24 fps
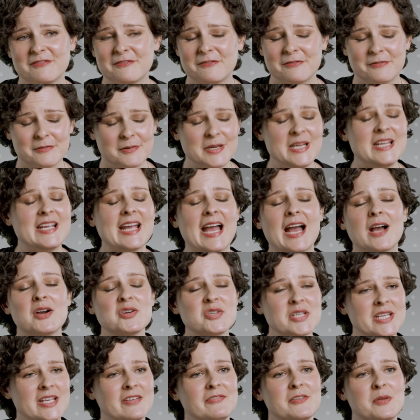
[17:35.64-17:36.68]
freak
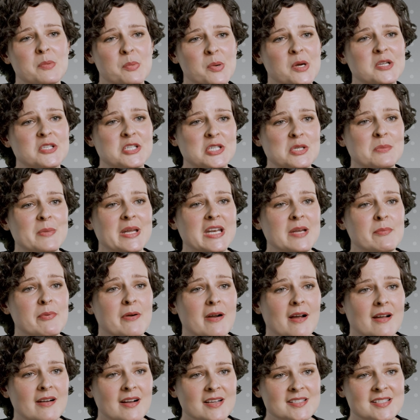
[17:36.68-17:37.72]
out if you put too many
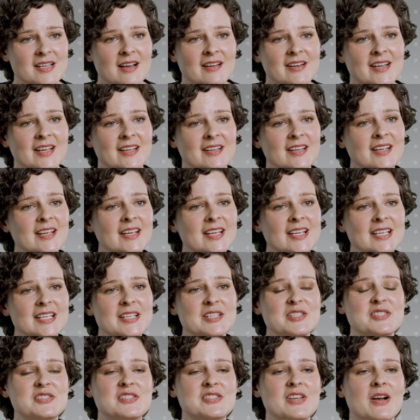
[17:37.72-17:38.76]
products on it.
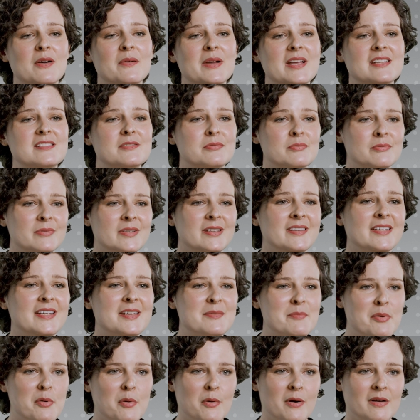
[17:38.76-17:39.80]
So it's really
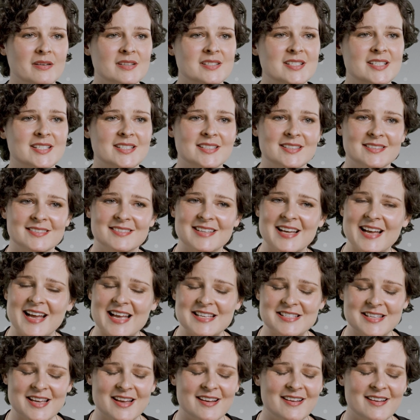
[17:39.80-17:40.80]
important, as